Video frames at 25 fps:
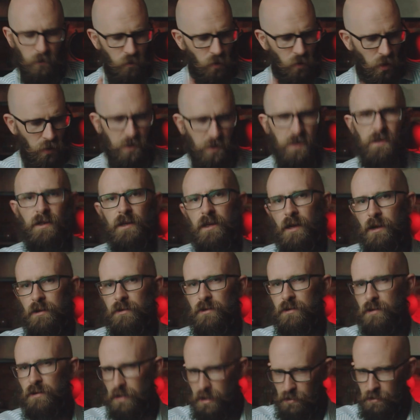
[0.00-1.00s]
rocked the
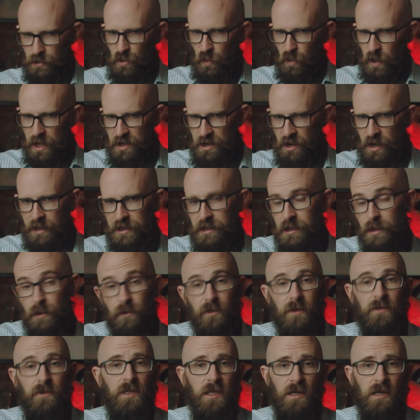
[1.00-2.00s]
country between
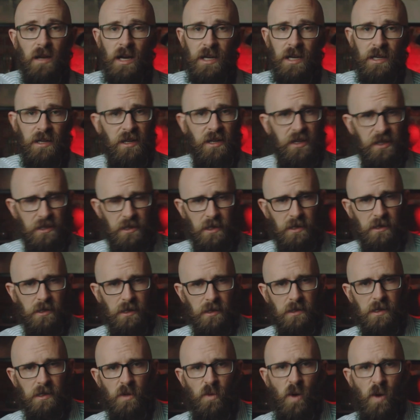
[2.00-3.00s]
1959 and
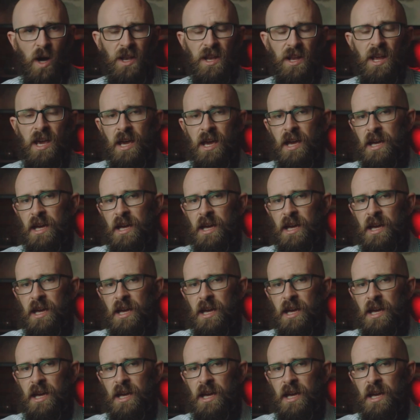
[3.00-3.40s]
1961